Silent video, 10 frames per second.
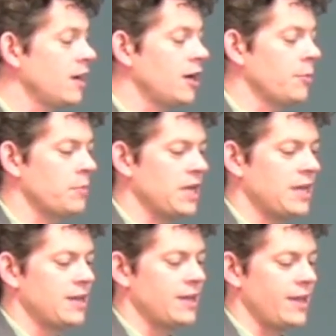
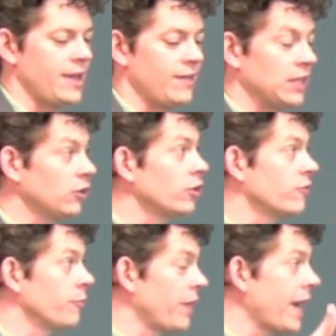And then learn
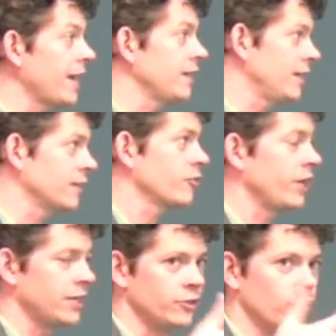from that and
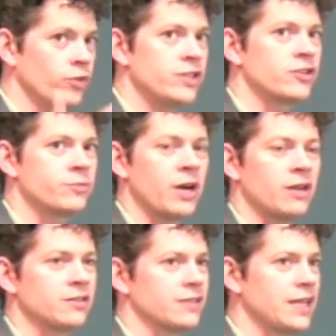create new research
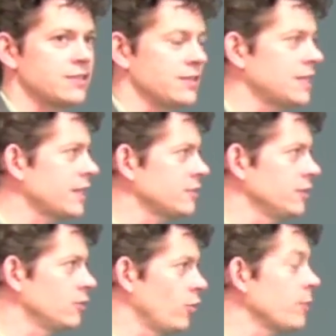models, and that's
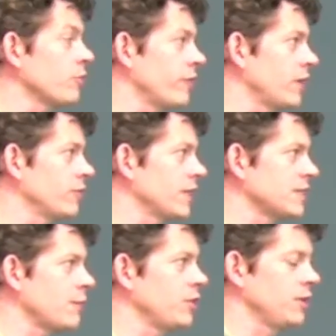actually quite profound, and
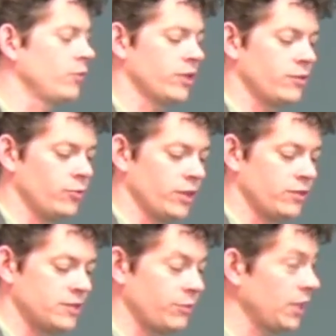that's happening
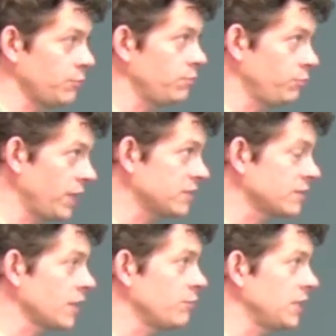with something like
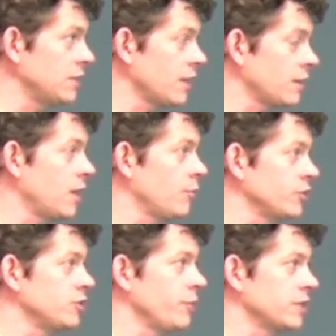
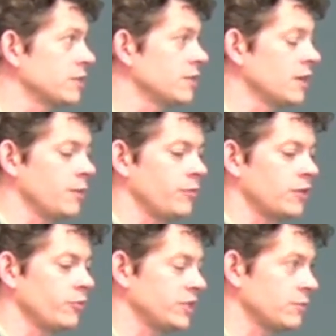patientslikeMe.com, which you mentioned.
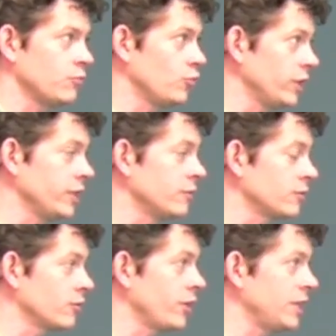They're doing some really
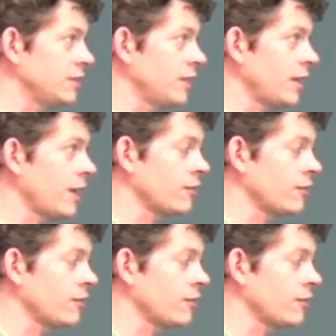great data